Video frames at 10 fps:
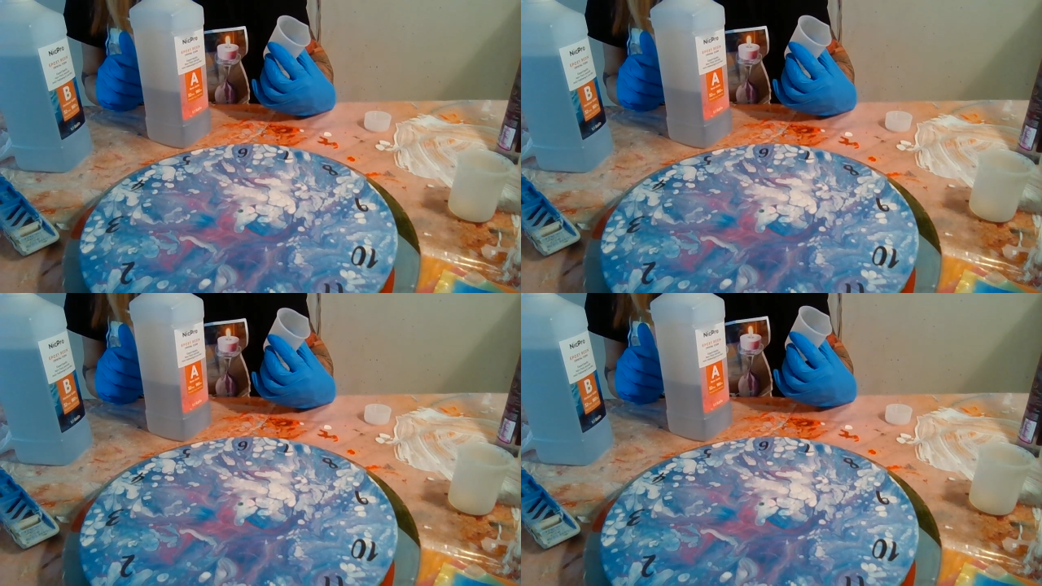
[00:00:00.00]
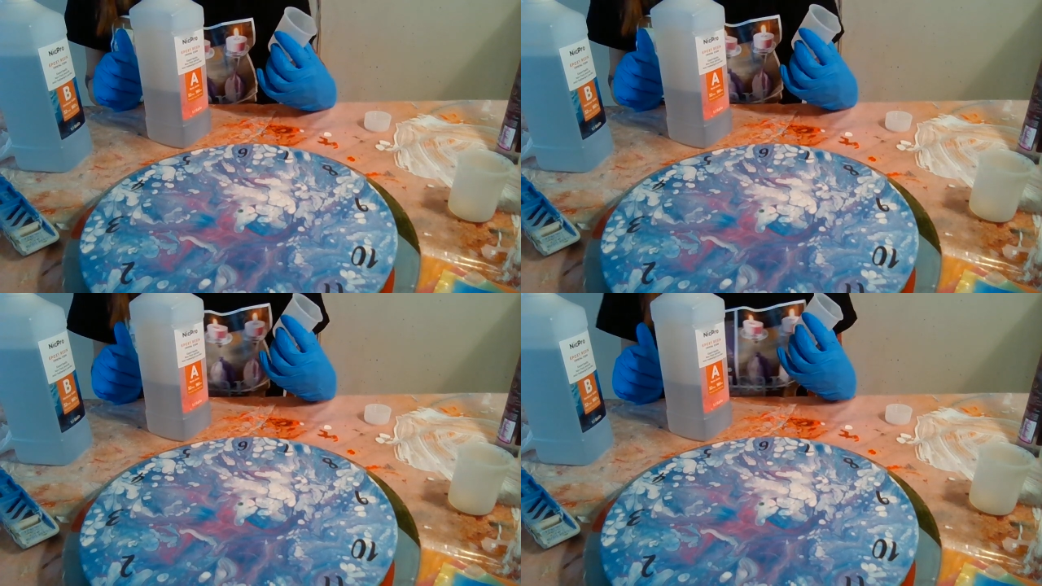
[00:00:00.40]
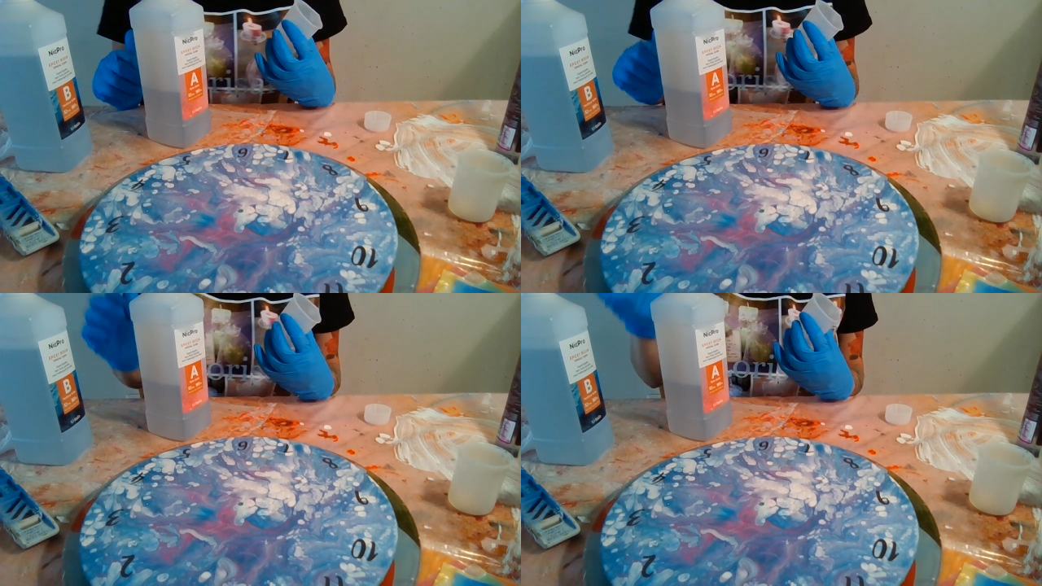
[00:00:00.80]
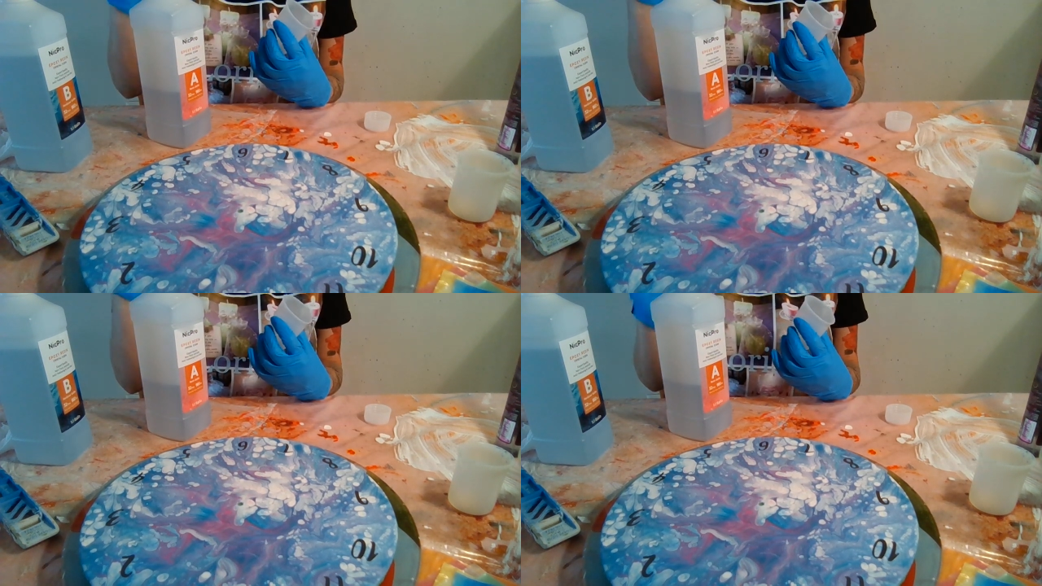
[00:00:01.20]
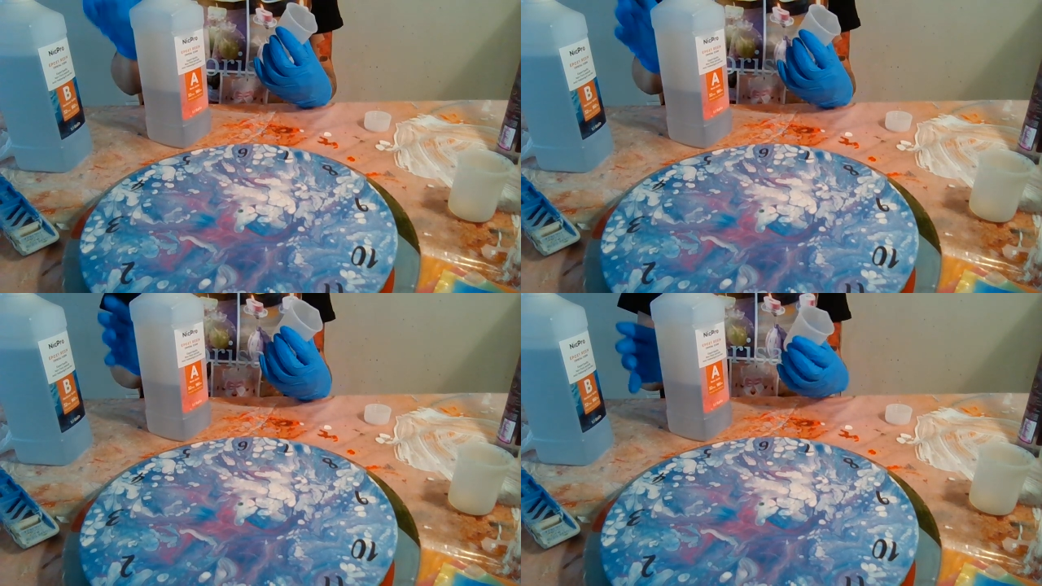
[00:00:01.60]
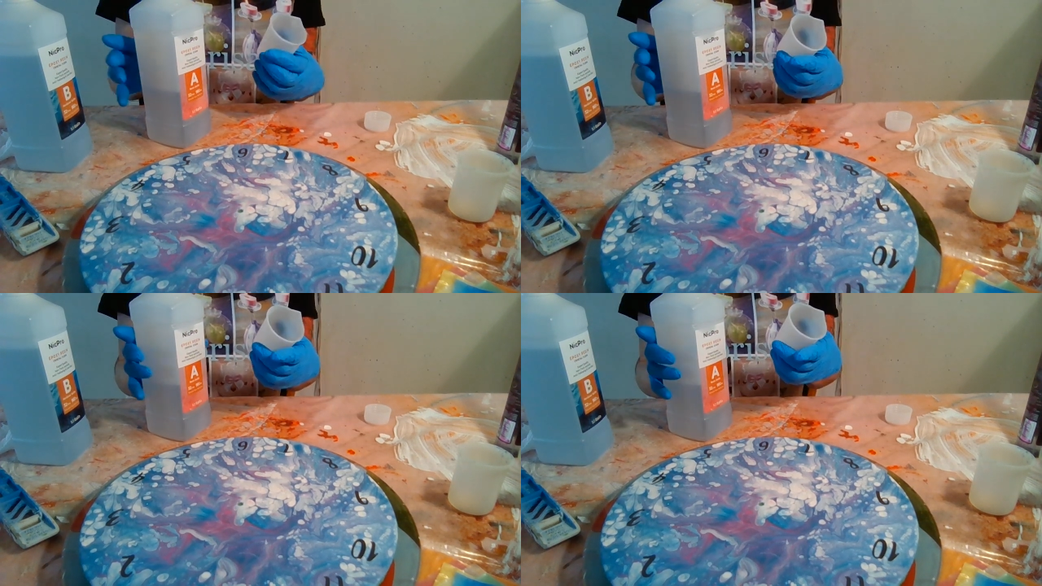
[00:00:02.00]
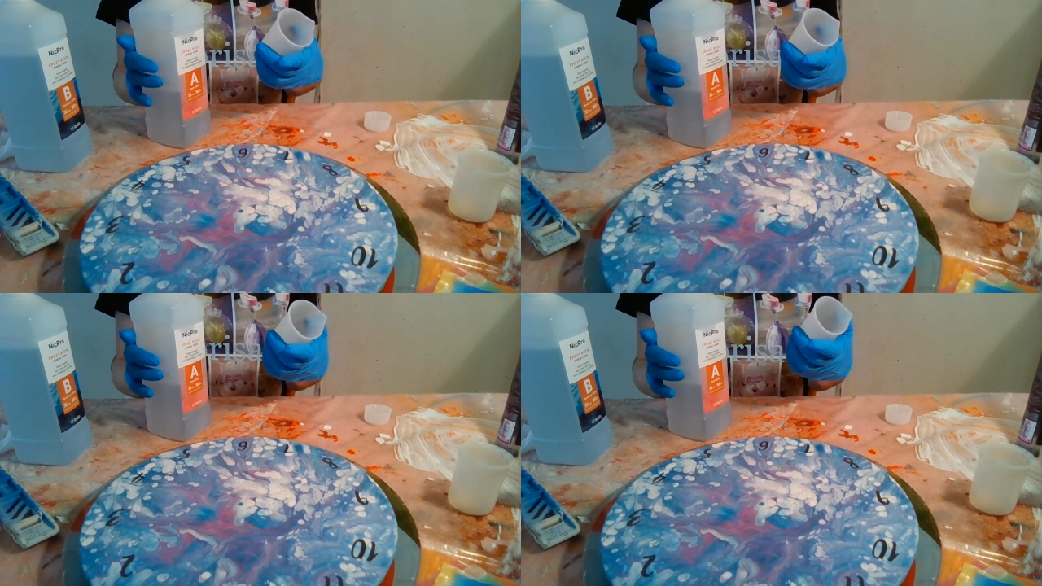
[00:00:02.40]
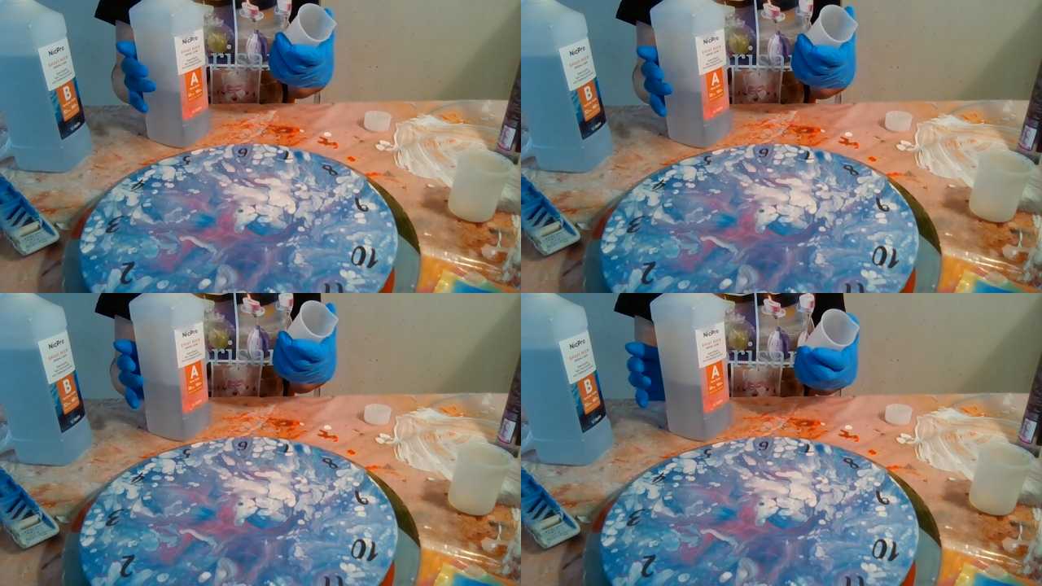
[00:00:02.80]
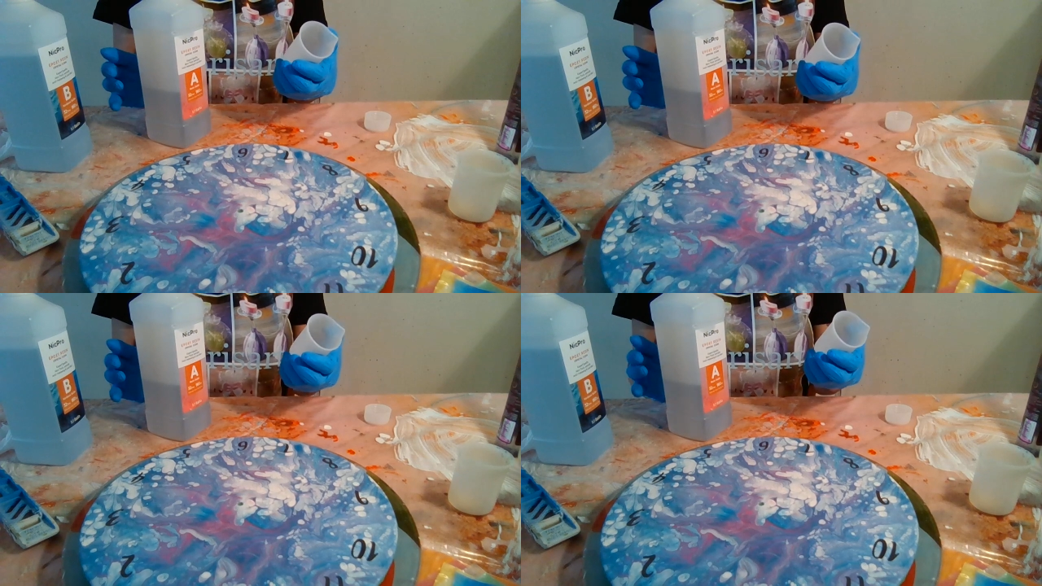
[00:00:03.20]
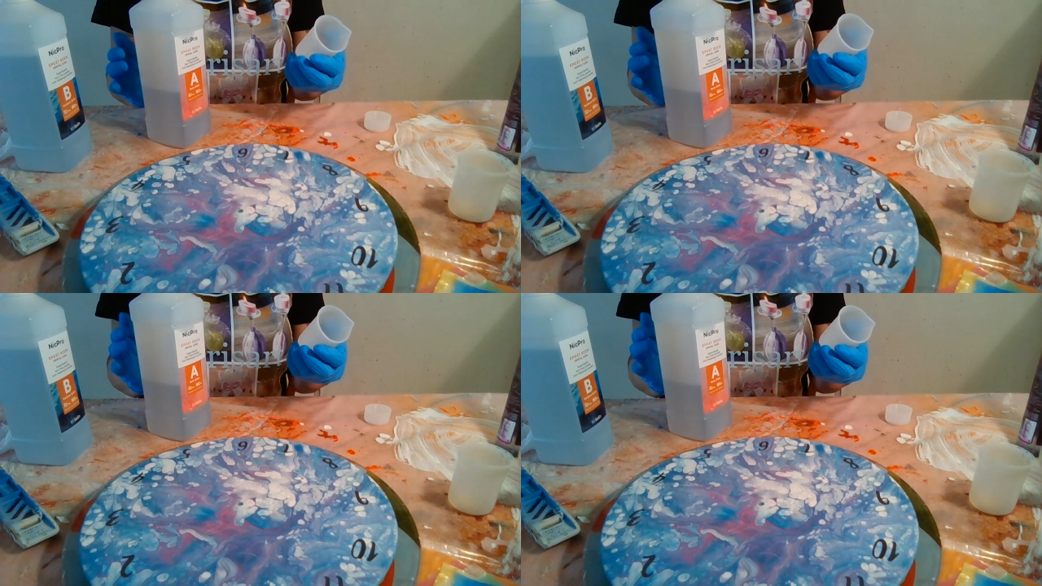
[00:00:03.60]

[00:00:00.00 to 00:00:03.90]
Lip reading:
Nobody's mouth can be seen.